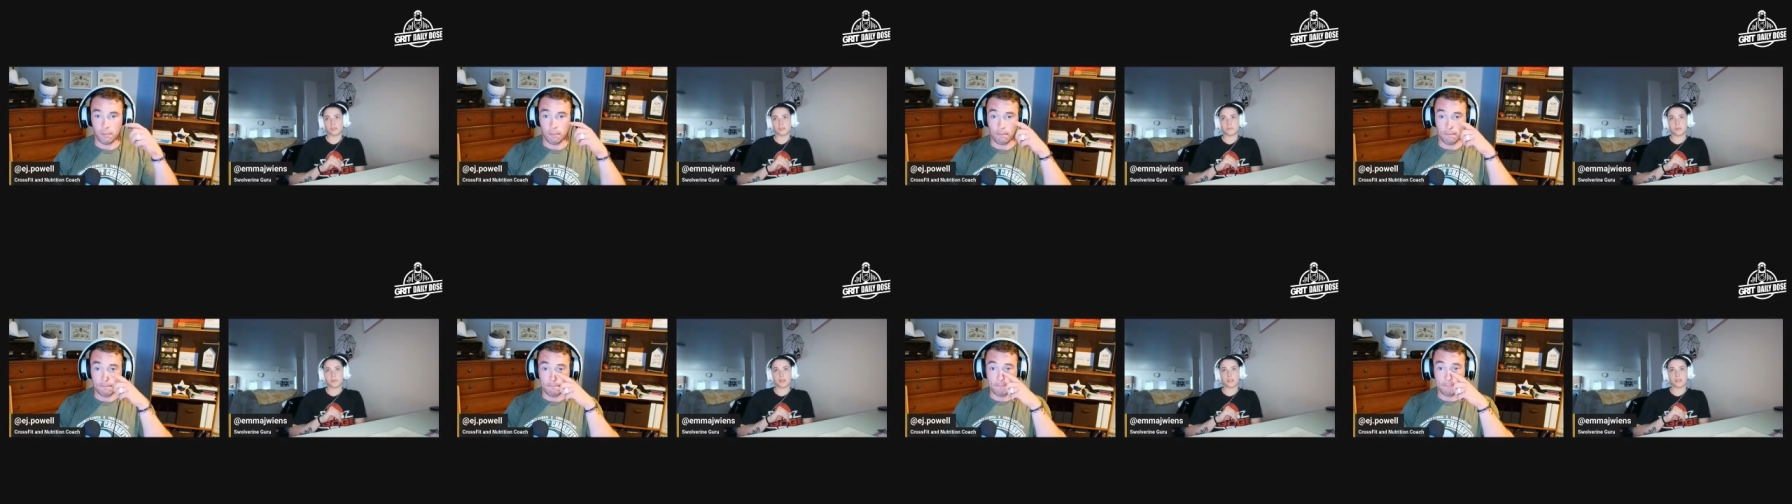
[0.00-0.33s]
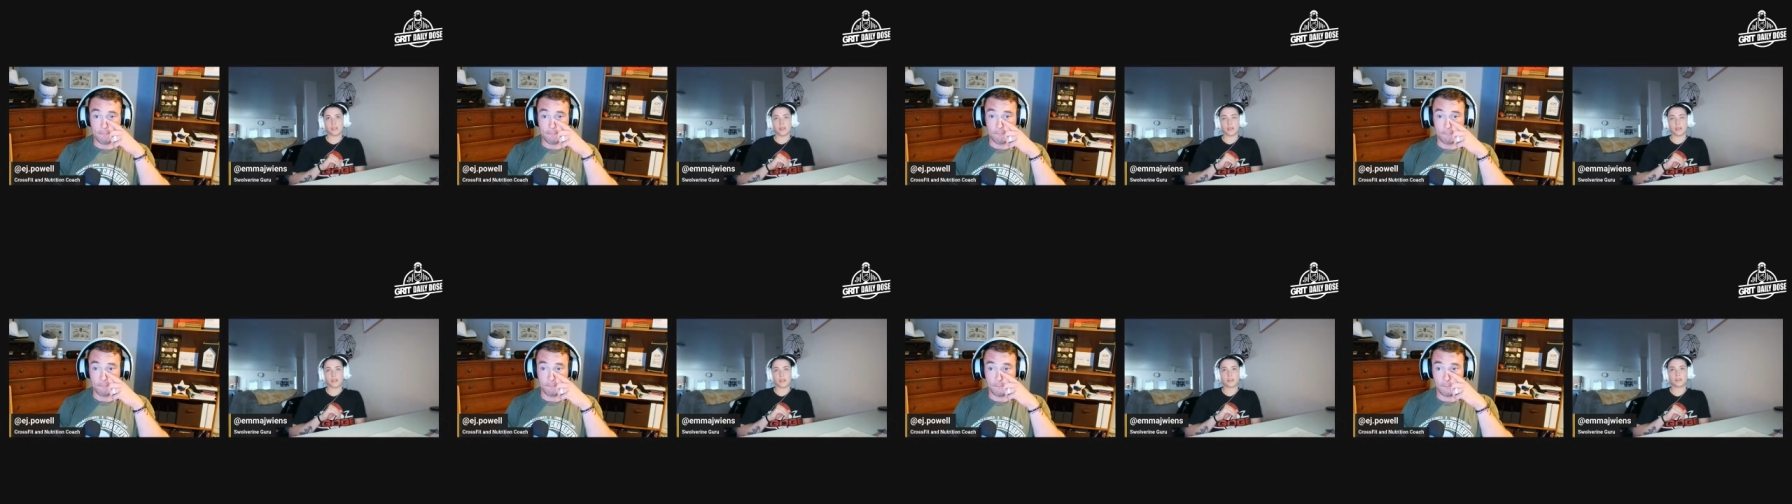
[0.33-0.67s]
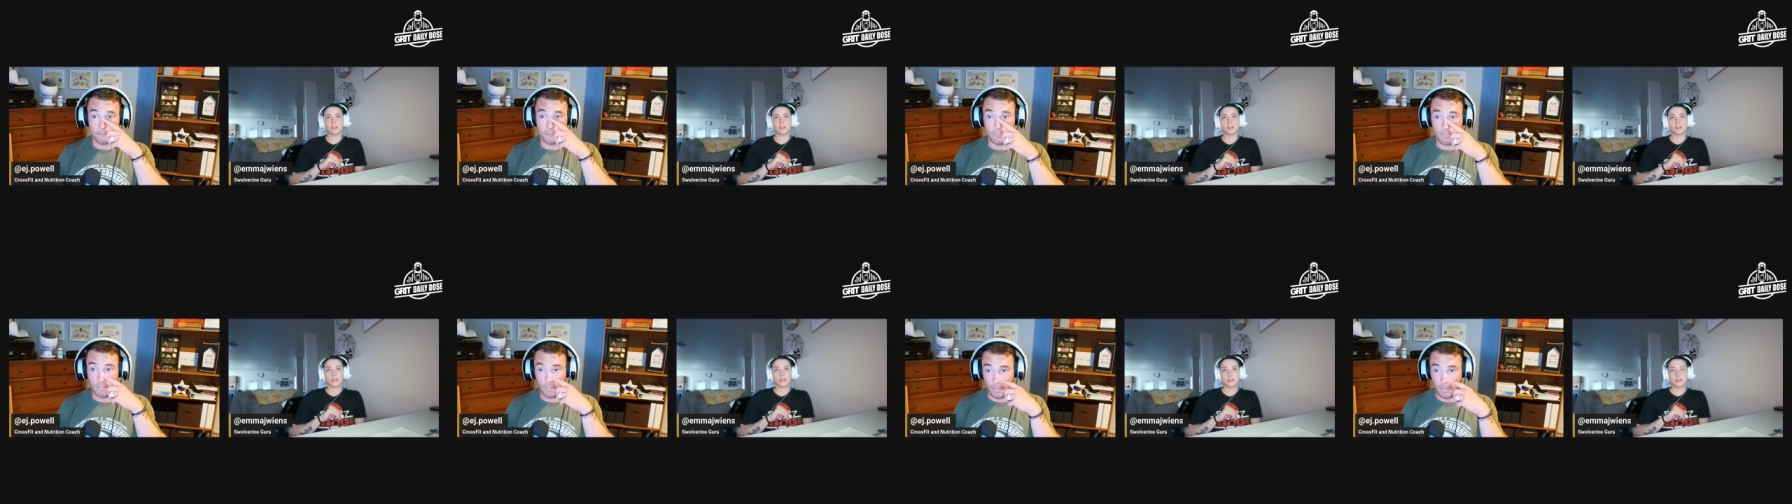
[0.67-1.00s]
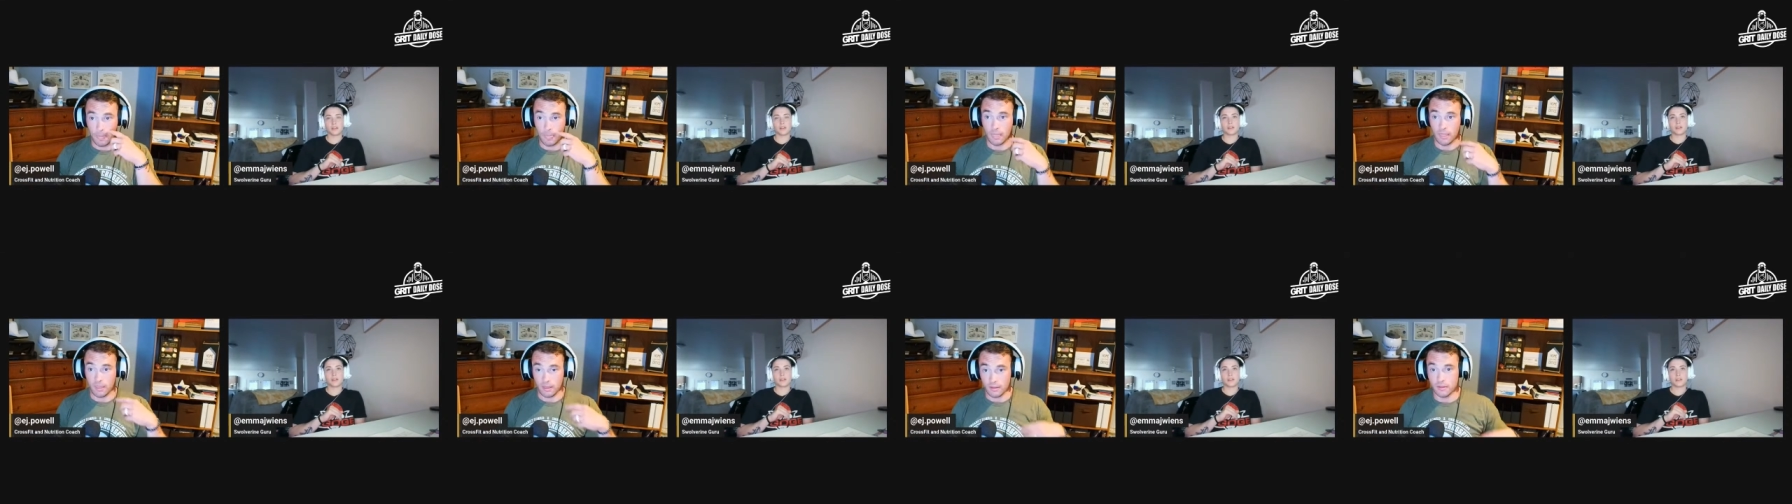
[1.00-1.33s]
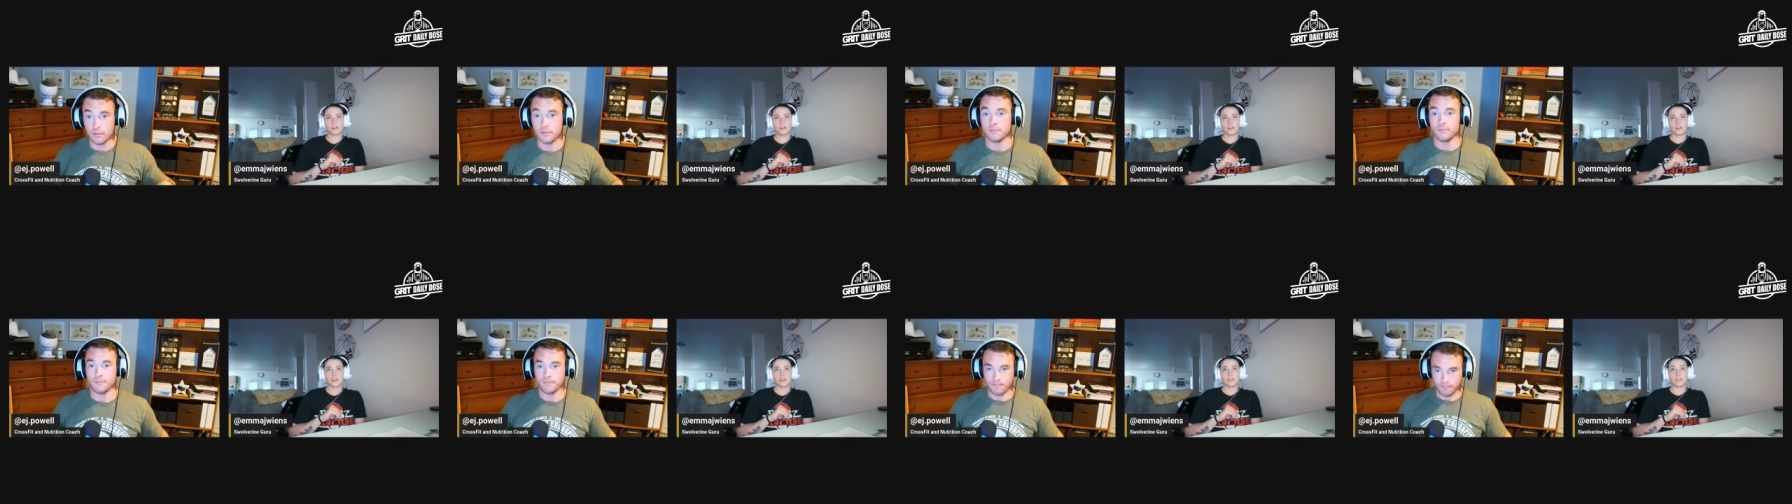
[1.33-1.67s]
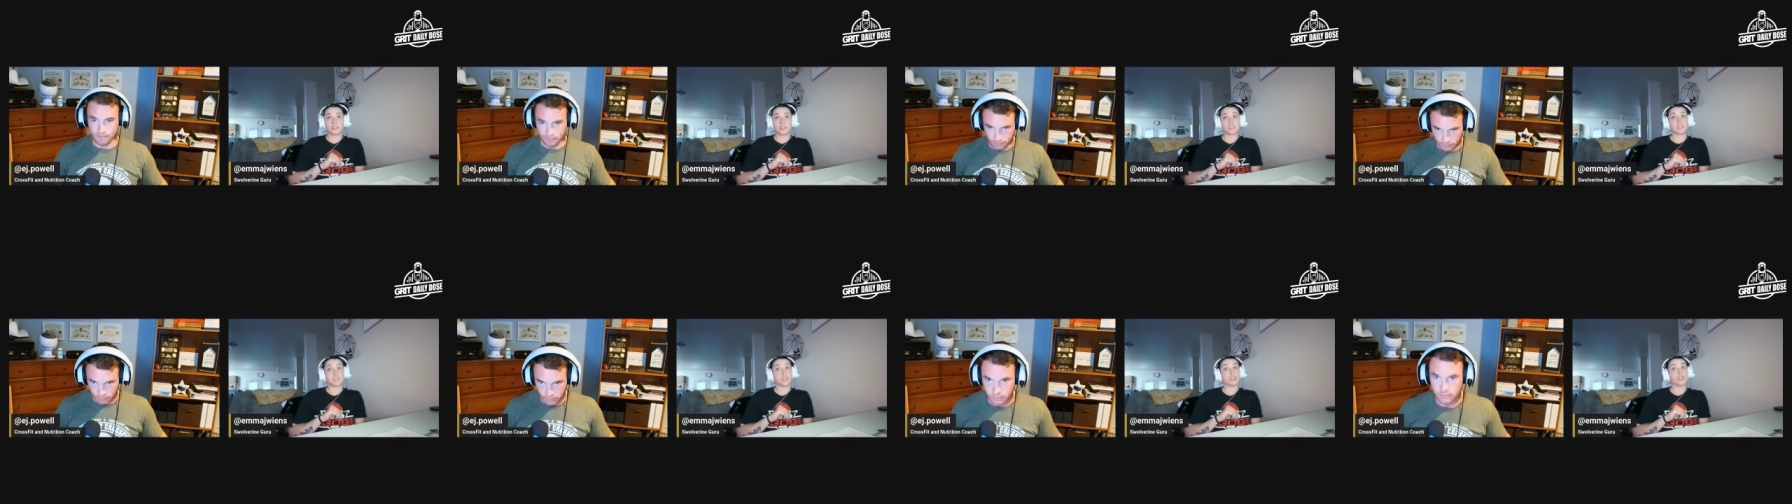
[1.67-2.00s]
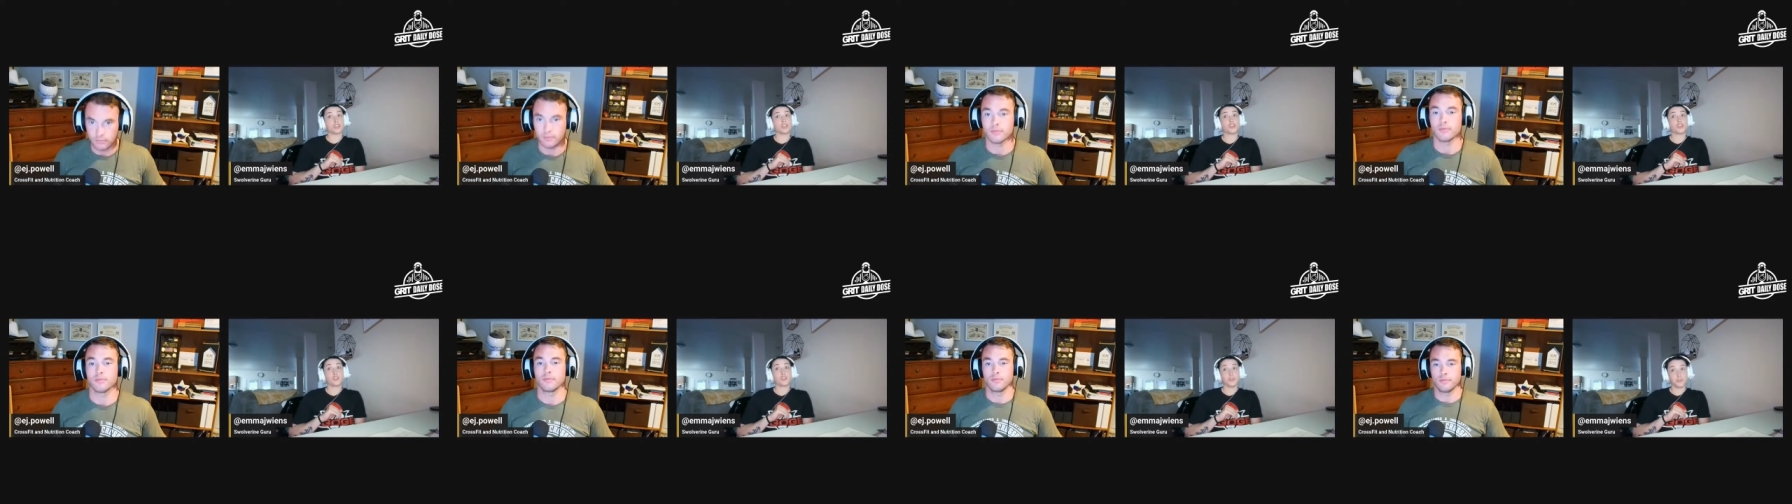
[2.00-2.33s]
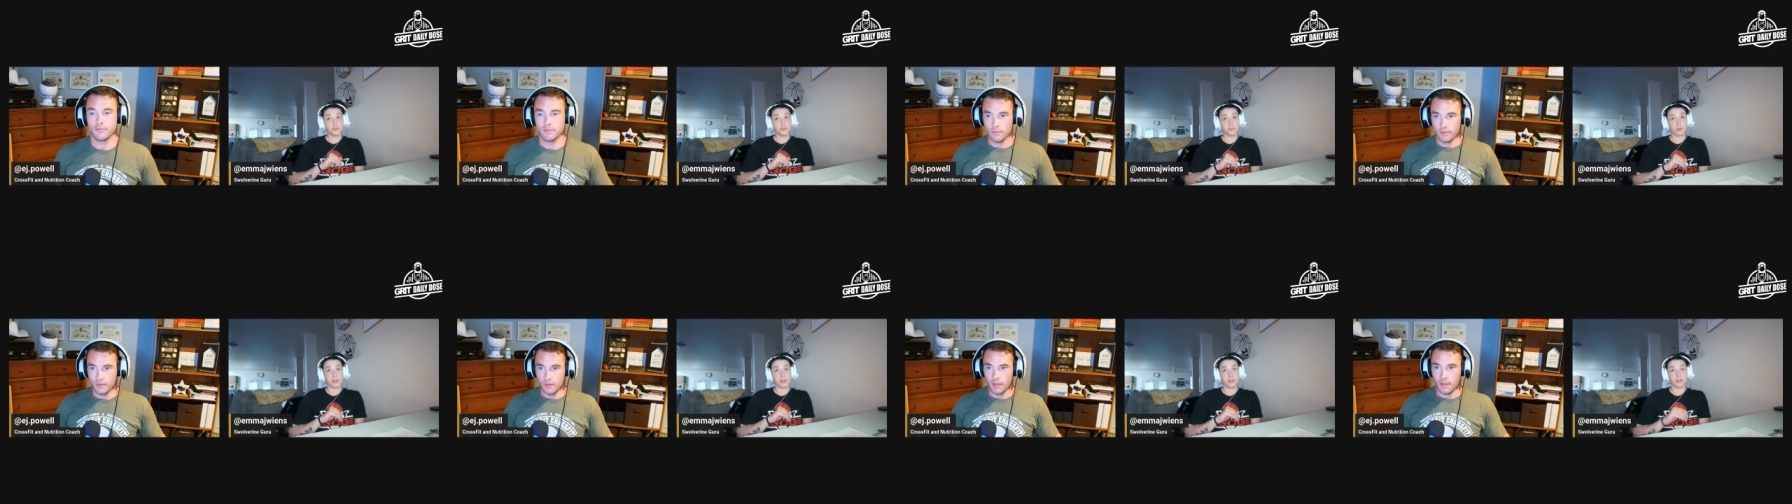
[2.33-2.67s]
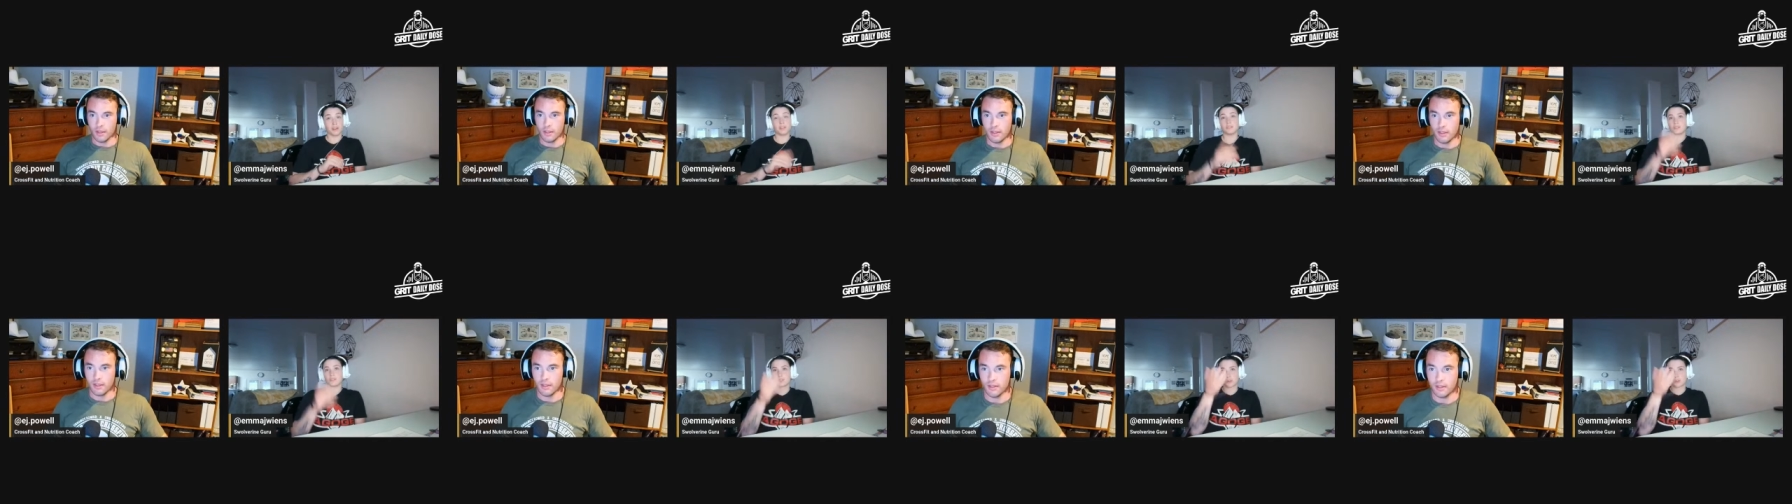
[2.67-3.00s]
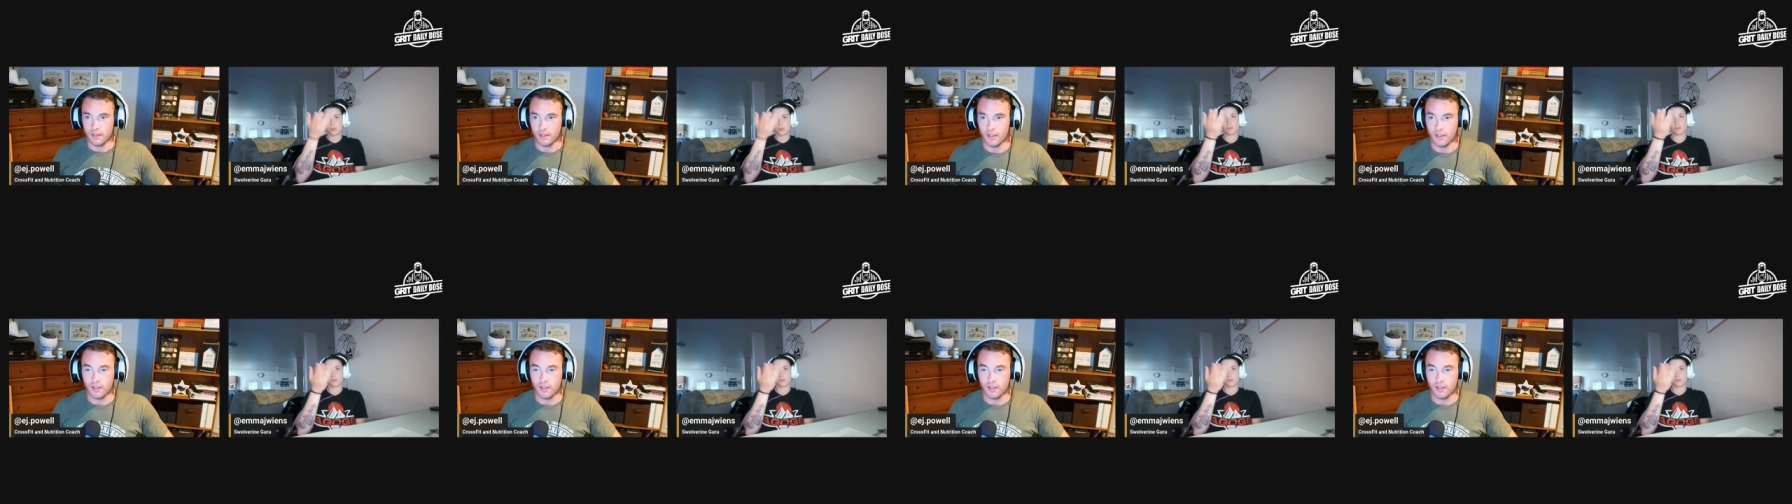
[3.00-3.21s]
us being like, "That's a huge one." And so,